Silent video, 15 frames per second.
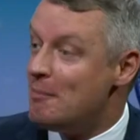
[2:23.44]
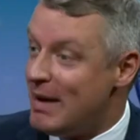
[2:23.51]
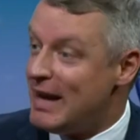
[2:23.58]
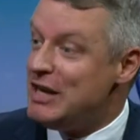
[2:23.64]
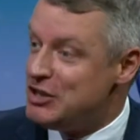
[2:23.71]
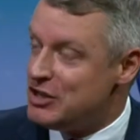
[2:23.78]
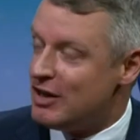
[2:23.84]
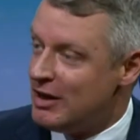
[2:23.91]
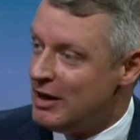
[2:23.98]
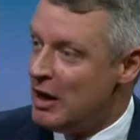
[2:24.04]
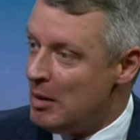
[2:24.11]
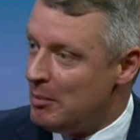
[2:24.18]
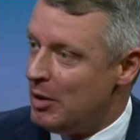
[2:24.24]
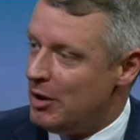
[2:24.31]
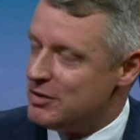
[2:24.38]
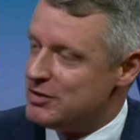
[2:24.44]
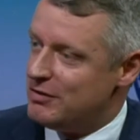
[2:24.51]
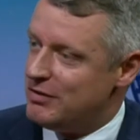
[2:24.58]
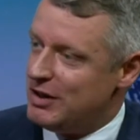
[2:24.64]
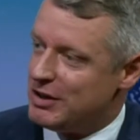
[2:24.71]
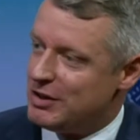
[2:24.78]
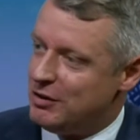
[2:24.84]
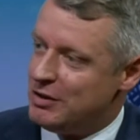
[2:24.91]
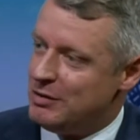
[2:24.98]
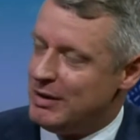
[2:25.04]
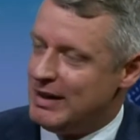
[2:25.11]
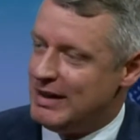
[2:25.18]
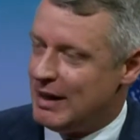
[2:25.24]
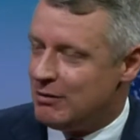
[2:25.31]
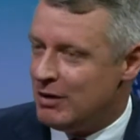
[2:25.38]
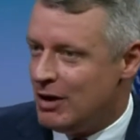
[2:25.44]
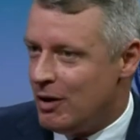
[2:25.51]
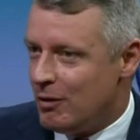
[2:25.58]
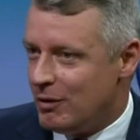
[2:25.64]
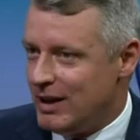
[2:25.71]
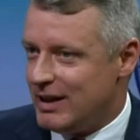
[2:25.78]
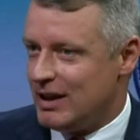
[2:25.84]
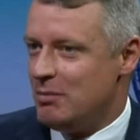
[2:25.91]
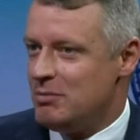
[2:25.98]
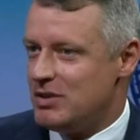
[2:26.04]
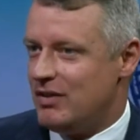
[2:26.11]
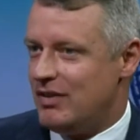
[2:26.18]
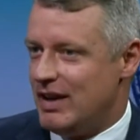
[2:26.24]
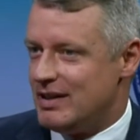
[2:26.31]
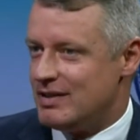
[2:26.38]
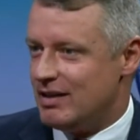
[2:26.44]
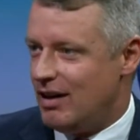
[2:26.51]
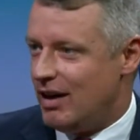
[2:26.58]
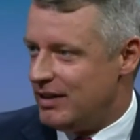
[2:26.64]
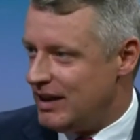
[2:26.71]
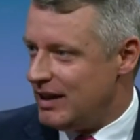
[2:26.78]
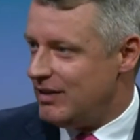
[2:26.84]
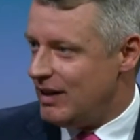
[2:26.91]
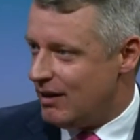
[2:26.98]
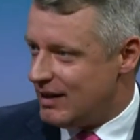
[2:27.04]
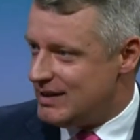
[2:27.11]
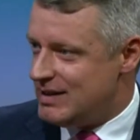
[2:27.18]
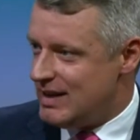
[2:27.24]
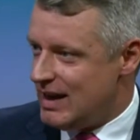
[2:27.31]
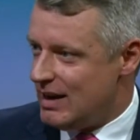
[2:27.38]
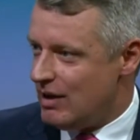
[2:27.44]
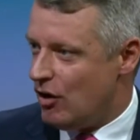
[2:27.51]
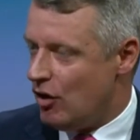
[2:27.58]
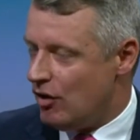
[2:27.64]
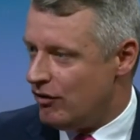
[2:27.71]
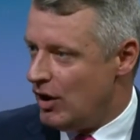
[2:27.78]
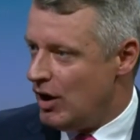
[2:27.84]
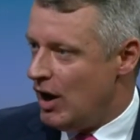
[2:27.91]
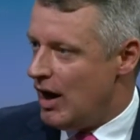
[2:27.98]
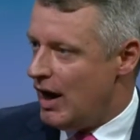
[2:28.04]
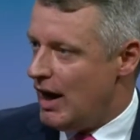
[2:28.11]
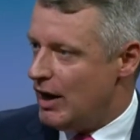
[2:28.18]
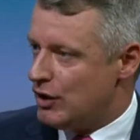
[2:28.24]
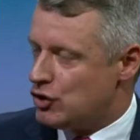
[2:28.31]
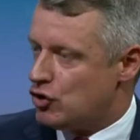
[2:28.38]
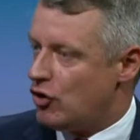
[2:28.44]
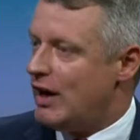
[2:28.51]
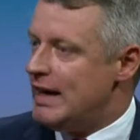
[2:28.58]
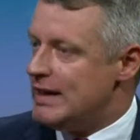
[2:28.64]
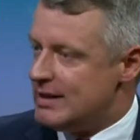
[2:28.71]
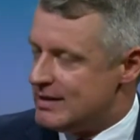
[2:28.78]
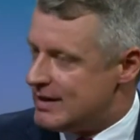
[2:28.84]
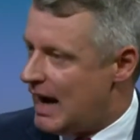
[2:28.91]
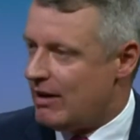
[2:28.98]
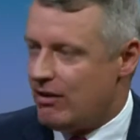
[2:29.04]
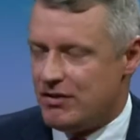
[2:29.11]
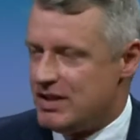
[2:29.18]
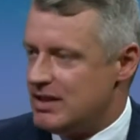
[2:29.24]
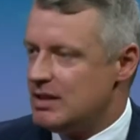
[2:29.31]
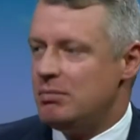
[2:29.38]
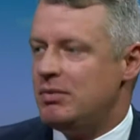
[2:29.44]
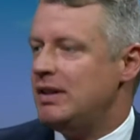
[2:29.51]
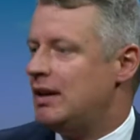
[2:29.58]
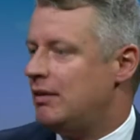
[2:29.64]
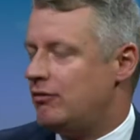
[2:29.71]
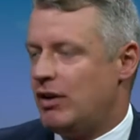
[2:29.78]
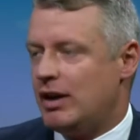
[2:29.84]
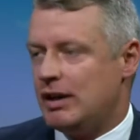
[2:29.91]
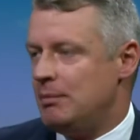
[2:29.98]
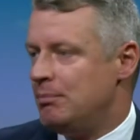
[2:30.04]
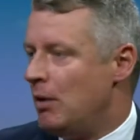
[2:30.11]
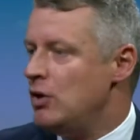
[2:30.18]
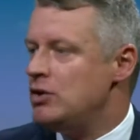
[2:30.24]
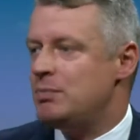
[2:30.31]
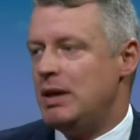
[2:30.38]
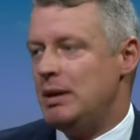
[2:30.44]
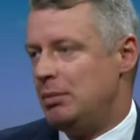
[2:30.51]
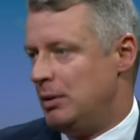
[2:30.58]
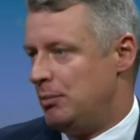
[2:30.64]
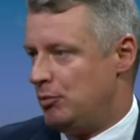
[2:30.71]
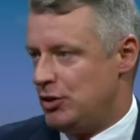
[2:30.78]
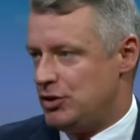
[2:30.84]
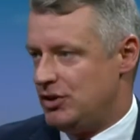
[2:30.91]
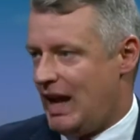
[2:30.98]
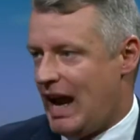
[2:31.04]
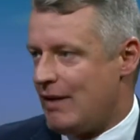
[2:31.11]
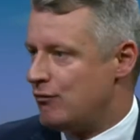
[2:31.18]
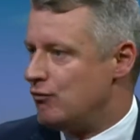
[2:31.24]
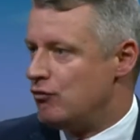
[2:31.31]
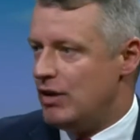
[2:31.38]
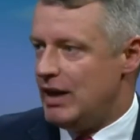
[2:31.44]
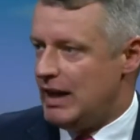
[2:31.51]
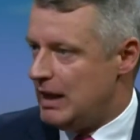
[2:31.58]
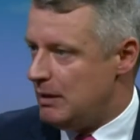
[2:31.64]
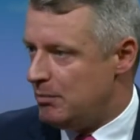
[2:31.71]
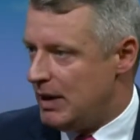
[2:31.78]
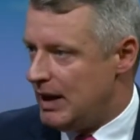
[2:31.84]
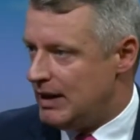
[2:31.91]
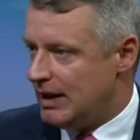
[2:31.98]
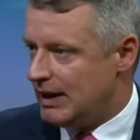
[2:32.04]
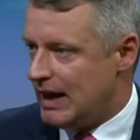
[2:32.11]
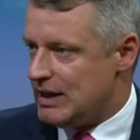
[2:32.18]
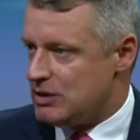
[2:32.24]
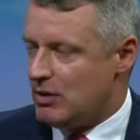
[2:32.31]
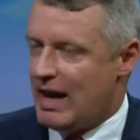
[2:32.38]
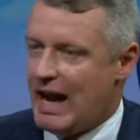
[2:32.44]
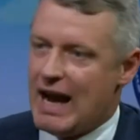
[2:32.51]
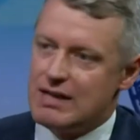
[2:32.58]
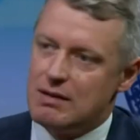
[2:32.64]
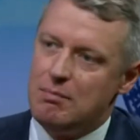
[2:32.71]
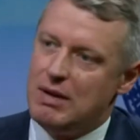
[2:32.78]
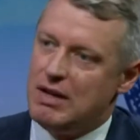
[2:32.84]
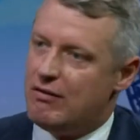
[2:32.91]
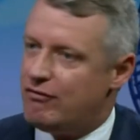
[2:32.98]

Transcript: major parts of the economy. Now, when it comes to this, I think the idea of trade and tariffs is something that, frankly, most people in Britain haven't really been engaged with. It hasn't been a